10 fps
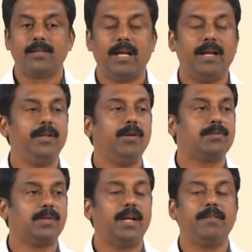and you
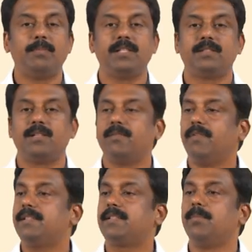also have a much
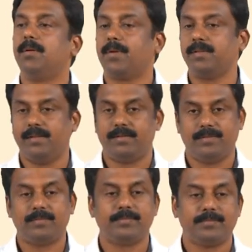very stable process
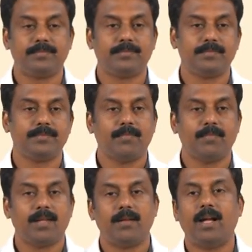
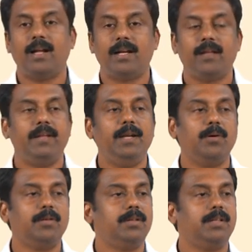at a very
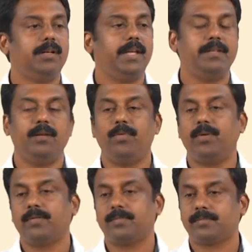low heat
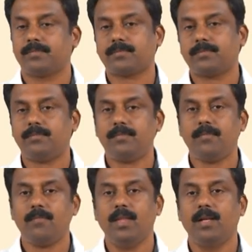input
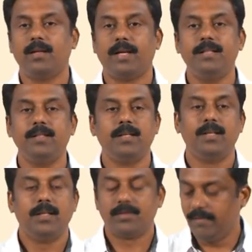right.
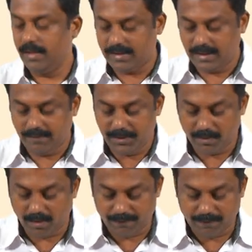So, we will see the
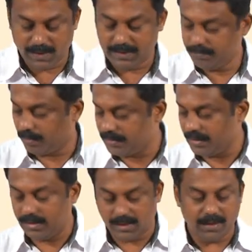video of uh, this
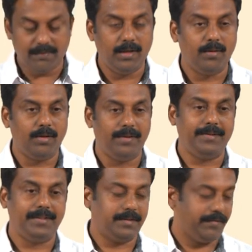process and then we will go to the
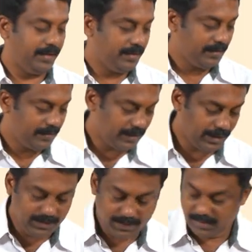physics of it,
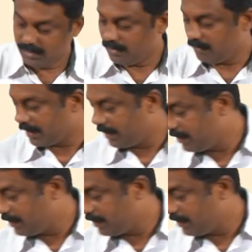right. Okay,